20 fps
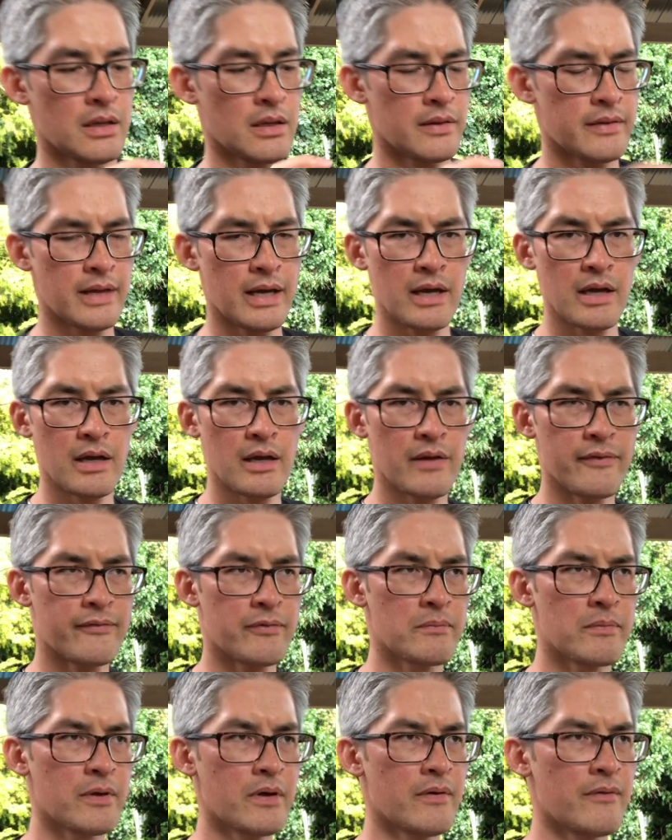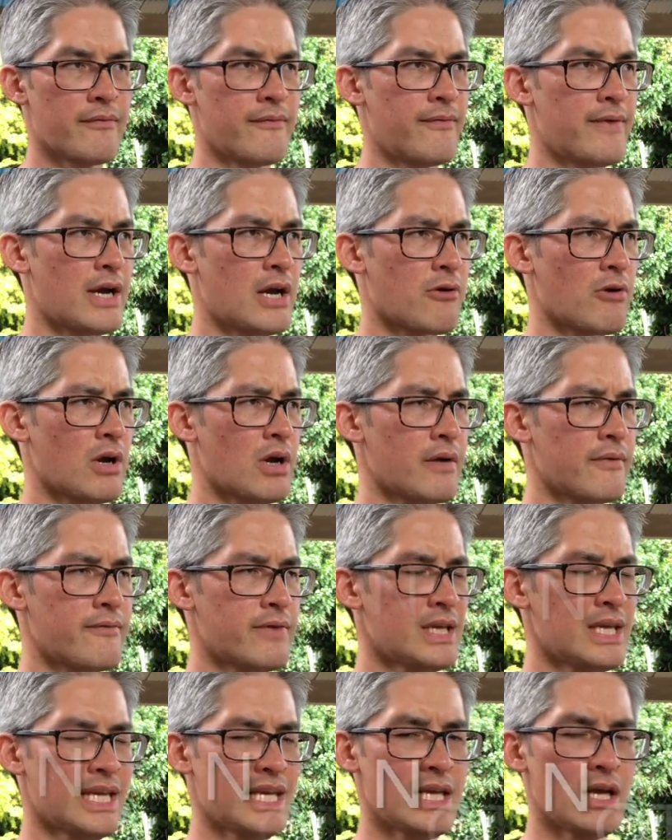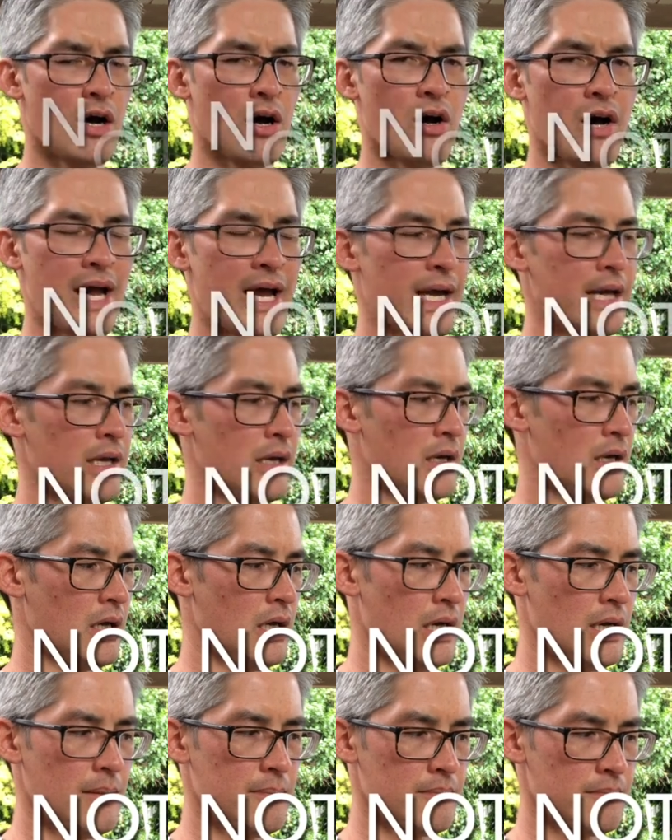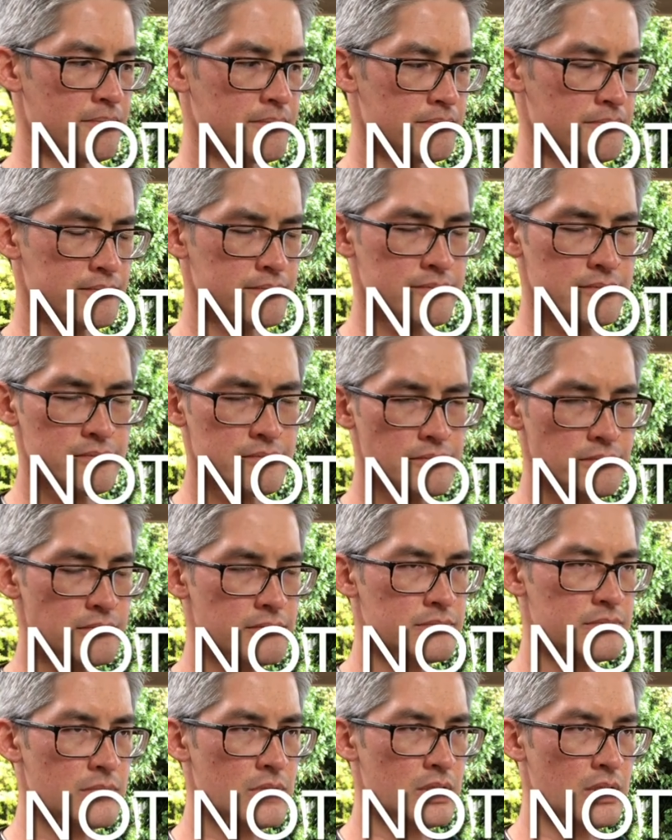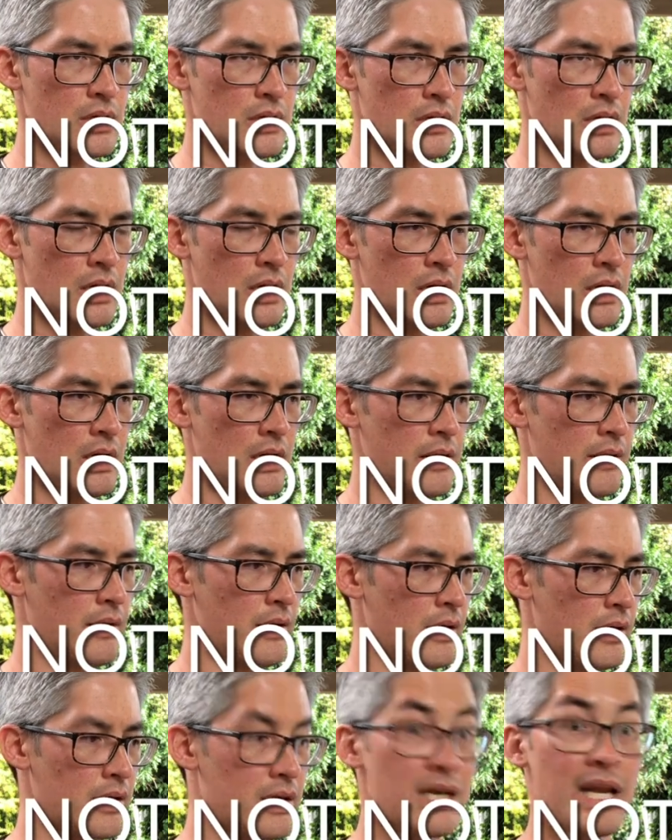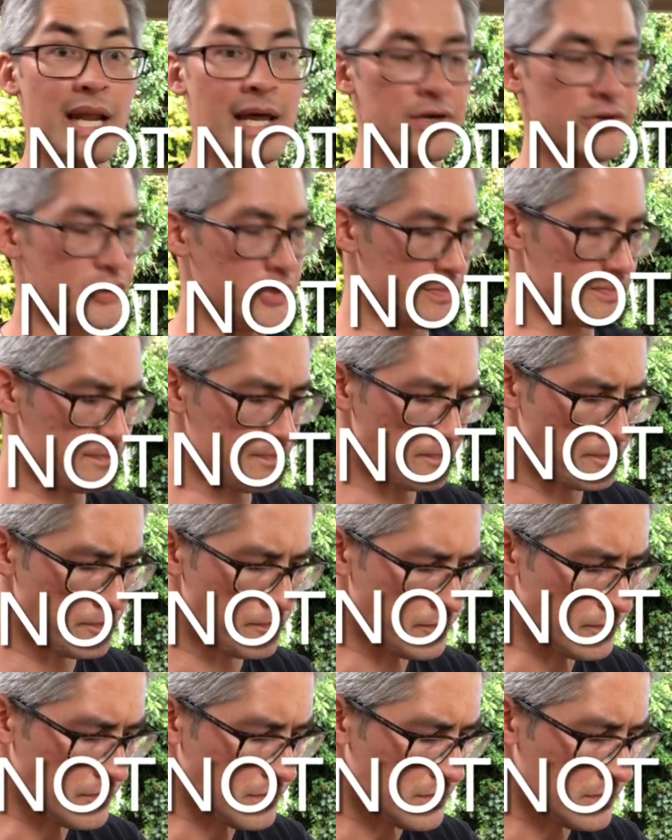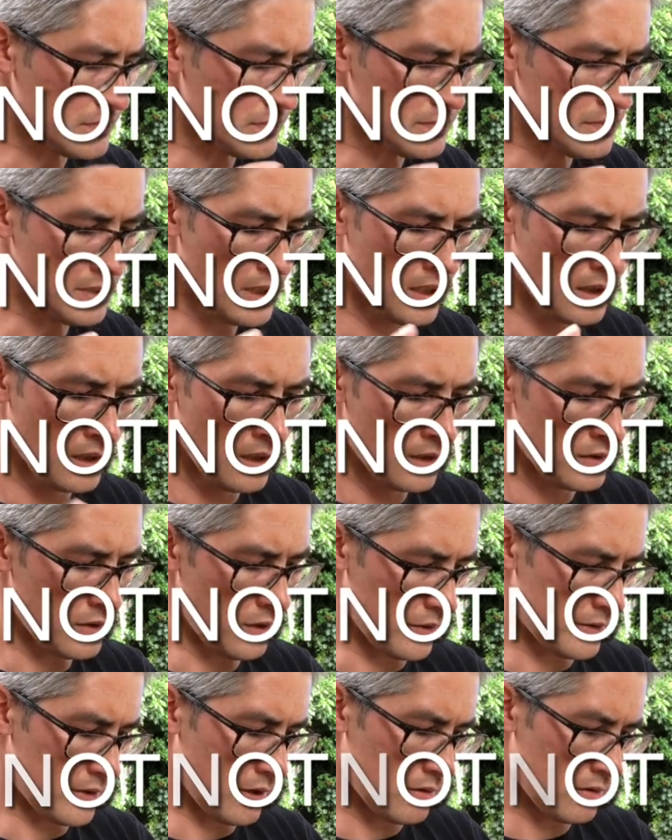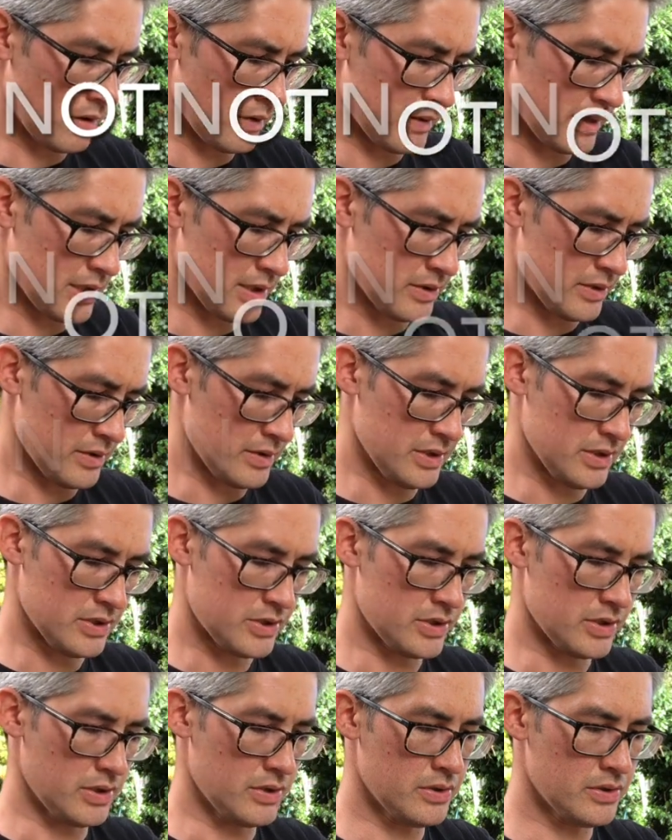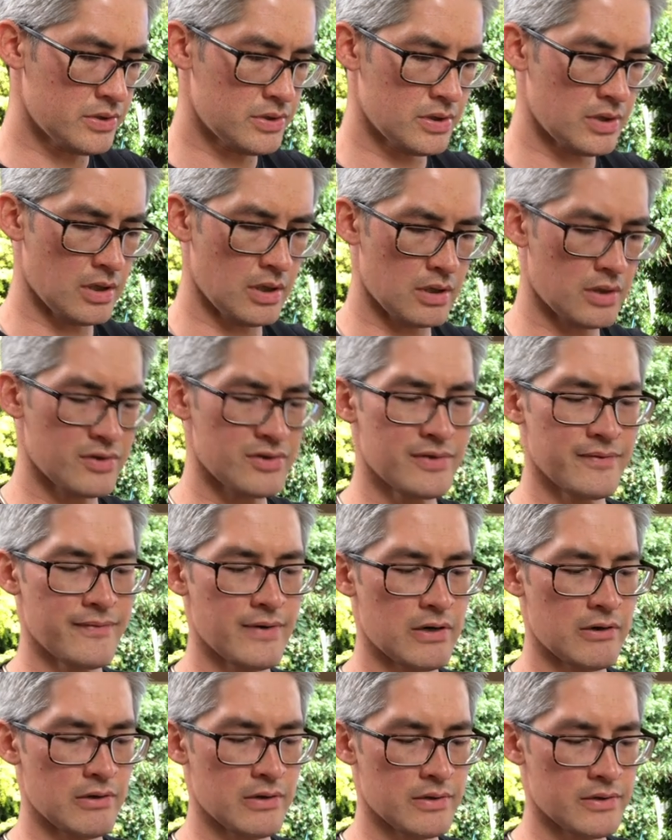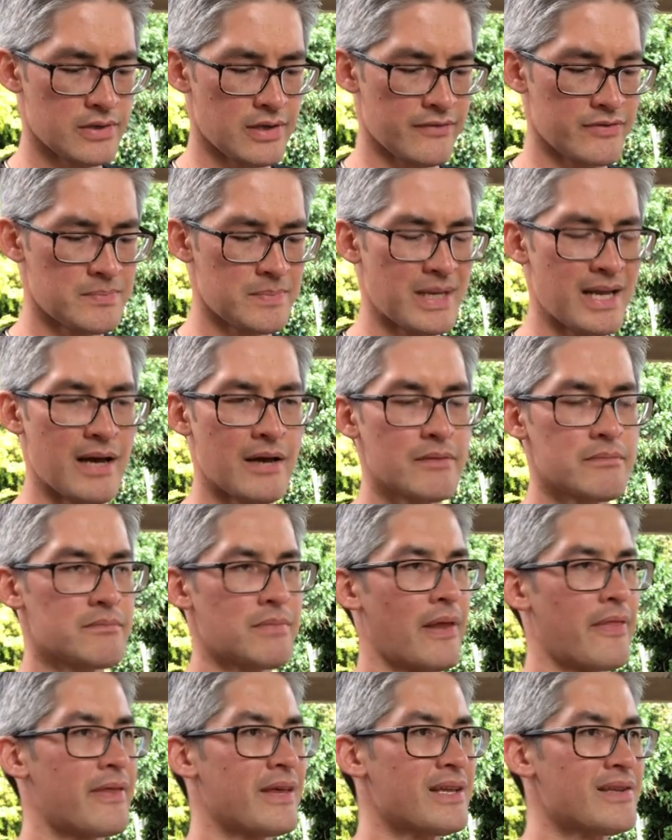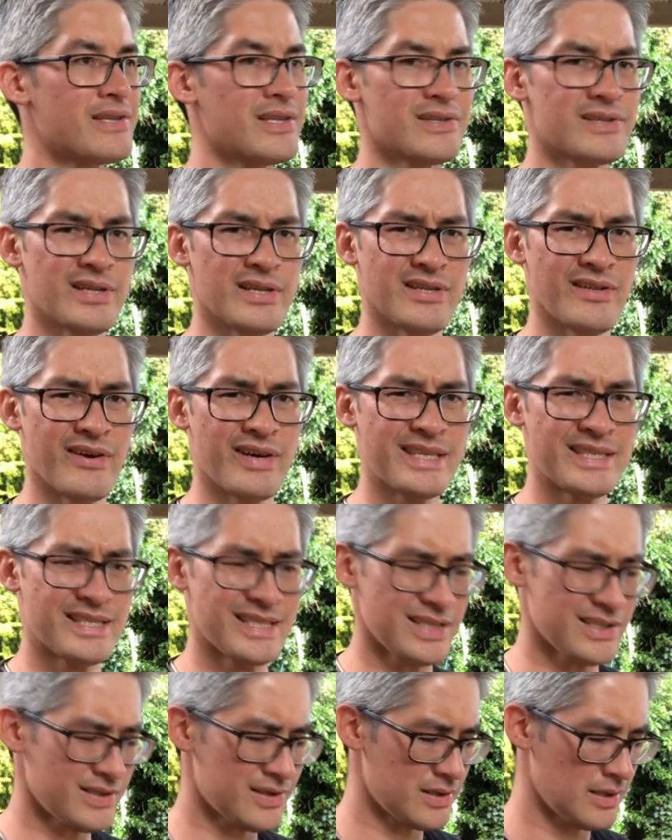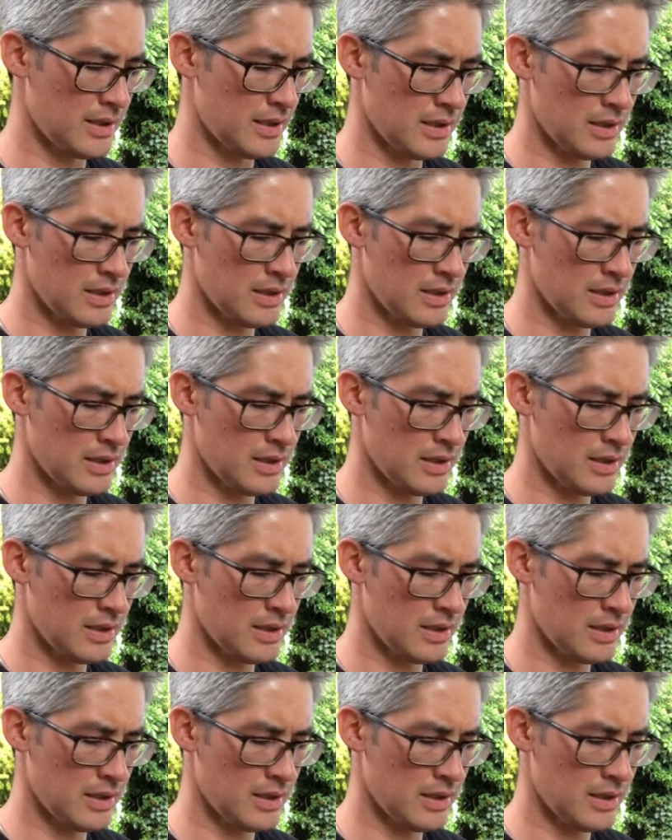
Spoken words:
They're from the Vera, V-E-R-A, collection. So I don't know the age of these shoes, because the Vera stuff's been out, I think, since the 90s.